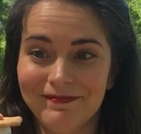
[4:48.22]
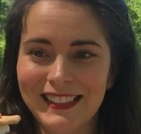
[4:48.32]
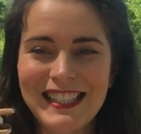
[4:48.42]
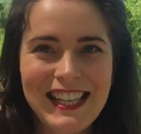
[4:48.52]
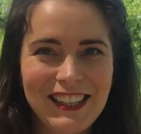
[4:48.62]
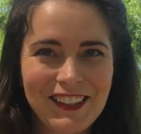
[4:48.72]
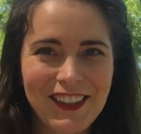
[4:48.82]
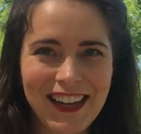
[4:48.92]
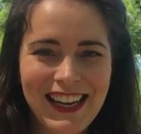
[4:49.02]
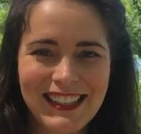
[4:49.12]
Doesn't that look
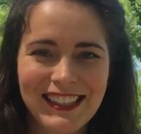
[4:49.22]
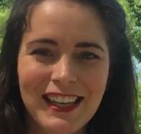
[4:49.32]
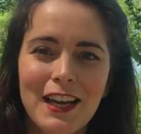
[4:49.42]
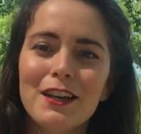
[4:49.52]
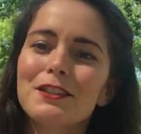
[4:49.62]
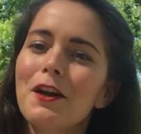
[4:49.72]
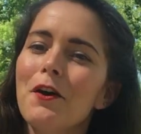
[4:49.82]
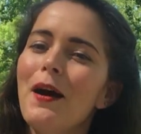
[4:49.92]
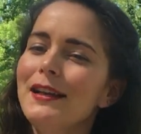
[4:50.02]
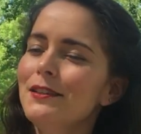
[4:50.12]
great?
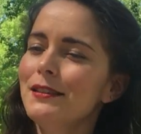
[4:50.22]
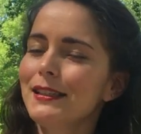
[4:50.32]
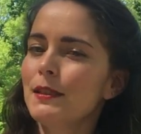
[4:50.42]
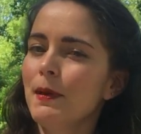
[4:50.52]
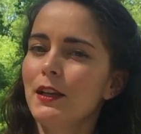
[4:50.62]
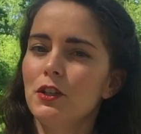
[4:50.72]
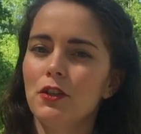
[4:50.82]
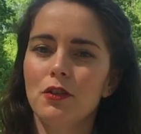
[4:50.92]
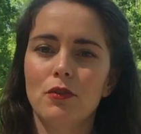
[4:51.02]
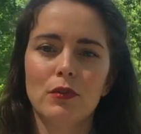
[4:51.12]
So I don't expect
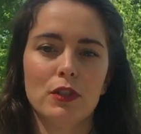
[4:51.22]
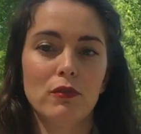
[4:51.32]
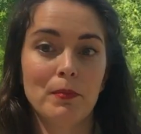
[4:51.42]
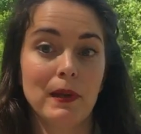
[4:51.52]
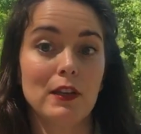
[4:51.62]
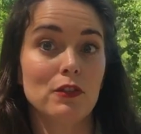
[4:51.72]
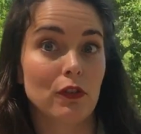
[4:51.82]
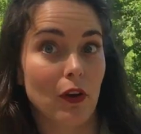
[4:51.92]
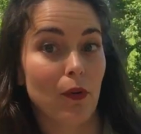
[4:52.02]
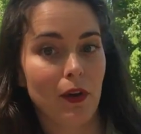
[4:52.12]
you to replace
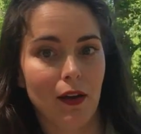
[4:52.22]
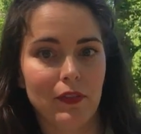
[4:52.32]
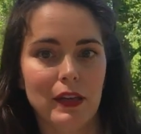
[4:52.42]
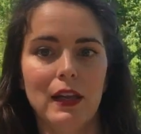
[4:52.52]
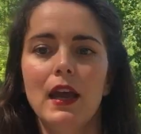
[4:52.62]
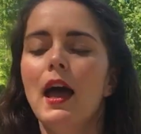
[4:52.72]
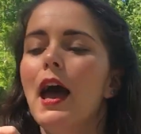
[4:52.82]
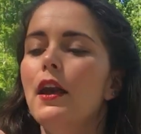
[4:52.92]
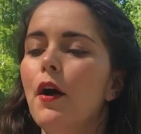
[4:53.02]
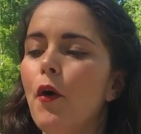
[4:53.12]
your own oven
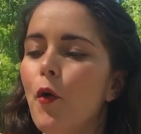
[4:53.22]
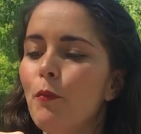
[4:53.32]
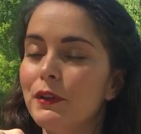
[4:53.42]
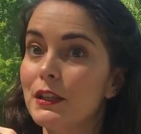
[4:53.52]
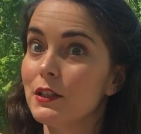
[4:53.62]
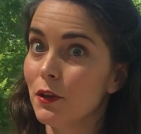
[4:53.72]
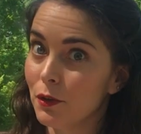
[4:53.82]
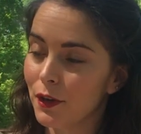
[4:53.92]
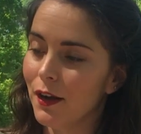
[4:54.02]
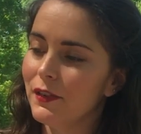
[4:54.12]
at home with a
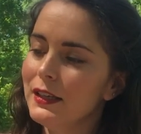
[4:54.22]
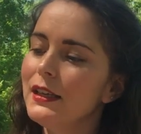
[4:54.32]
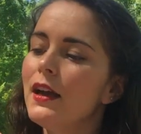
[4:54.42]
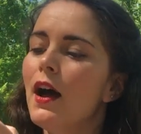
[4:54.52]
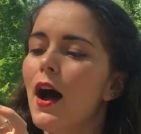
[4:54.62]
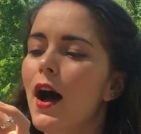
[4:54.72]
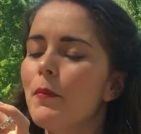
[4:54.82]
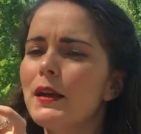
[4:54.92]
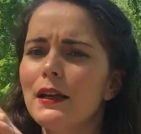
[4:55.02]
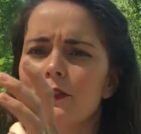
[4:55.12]
solar oven,
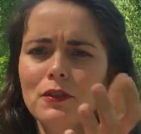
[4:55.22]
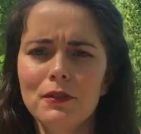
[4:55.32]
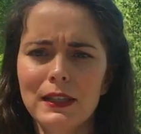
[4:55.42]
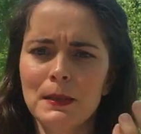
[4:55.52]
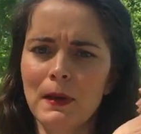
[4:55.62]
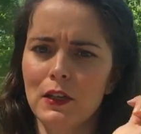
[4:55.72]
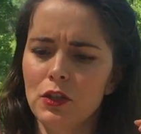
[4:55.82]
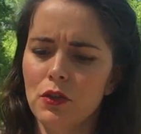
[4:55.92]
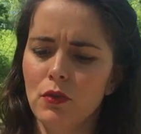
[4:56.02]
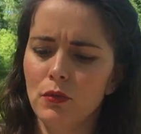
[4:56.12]
but I do expect
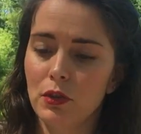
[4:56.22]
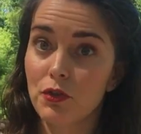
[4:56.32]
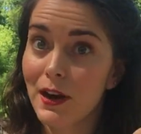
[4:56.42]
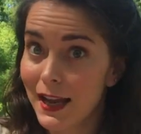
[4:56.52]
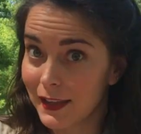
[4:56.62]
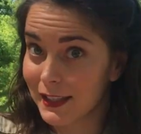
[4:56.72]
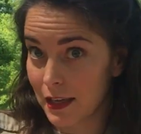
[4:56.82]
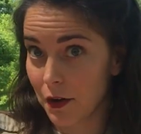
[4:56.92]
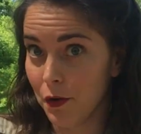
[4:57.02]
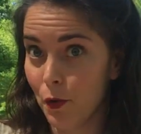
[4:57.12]
you to try this
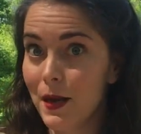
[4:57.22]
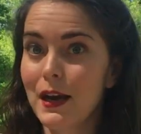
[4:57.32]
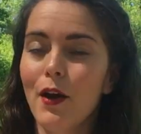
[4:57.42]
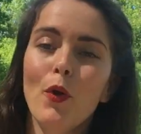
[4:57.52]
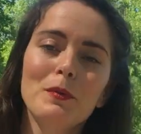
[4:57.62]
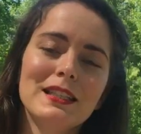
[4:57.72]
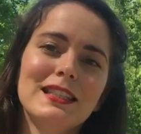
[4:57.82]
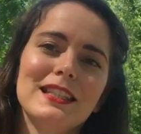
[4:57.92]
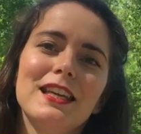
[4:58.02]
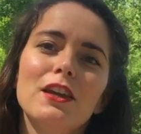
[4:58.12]
at home, and I hope to
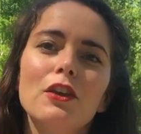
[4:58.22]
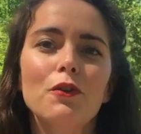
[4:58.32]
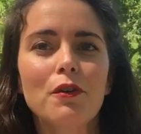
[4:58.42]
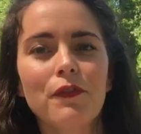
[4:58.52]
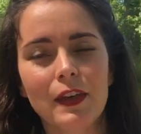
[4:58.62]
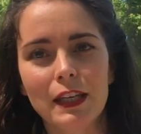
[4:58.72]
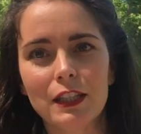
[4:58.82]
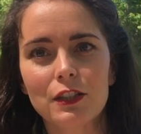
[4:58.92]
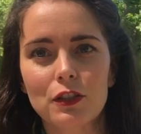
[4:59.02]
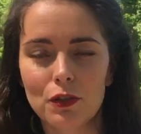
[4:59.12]
see your
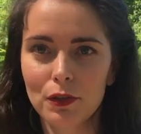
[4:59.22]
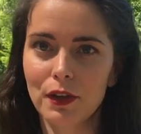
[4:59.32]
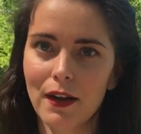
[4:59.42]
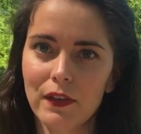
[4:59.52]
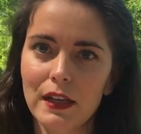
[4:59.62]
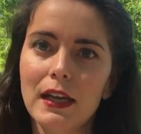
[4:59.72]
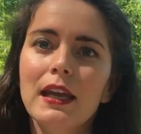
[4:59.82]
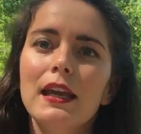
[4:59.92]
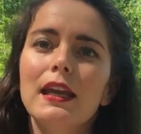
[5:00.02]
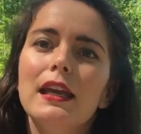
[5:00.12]
finished solar oven
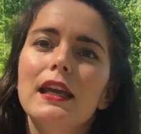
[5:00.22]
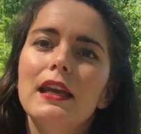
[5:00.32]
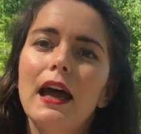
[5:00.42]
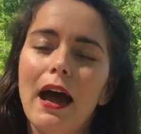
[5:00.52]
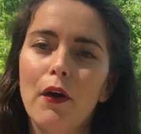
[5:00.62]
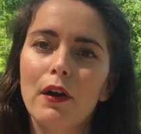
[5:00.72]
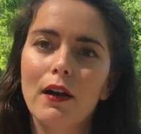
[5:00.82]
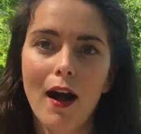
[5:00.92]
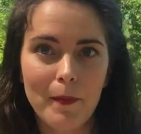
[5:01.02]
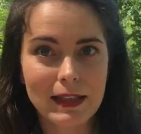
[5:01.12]
in our
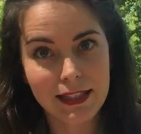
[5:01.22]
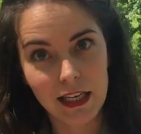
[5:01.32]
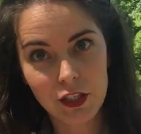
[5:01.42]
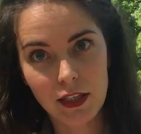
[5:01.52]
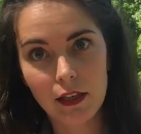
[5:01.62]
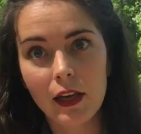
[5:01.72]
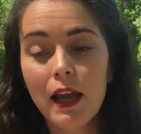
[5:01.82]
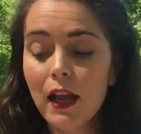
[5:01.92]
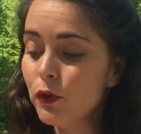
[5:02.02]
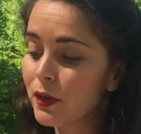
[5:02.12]
comment section.
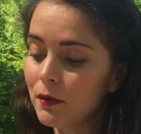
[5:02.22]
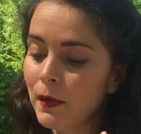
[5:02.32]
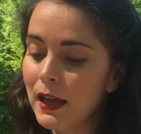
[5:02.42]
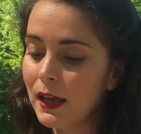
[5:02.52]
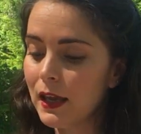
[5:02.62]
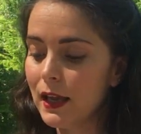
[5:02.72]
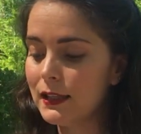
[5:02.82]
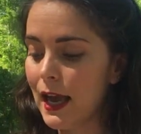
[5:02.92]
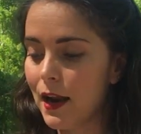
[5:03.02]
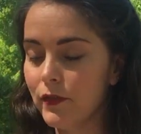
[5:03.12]
And you can make it
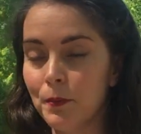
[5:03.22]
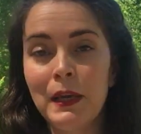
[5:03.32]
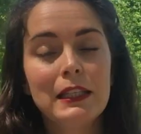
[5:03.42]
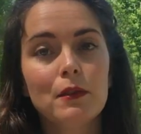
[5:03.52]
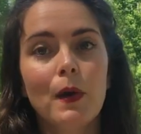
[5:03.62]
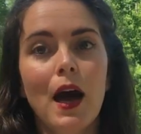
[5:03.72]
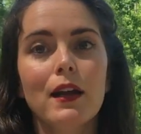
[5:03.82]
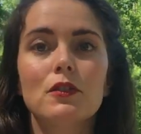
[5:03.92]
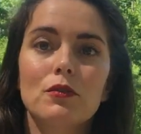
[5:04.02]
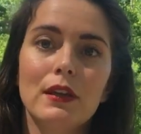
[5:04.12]
out of a pizza box or